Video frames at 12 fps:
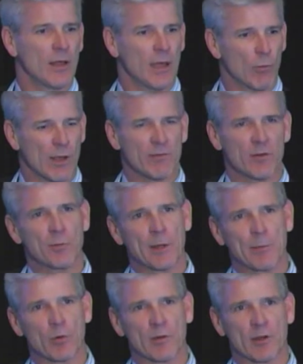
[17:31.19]
And we have other
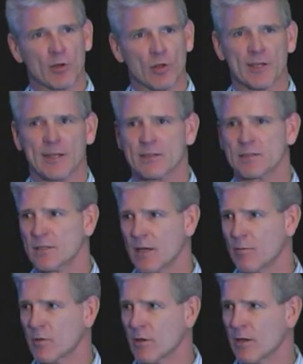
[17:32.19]
people that are looking at the
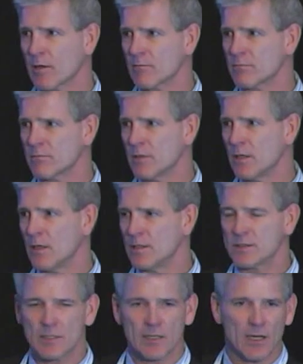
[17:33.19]
same thing.
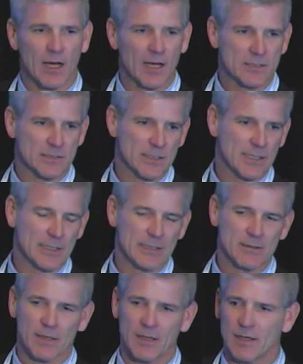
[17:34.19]
CNOC's done it.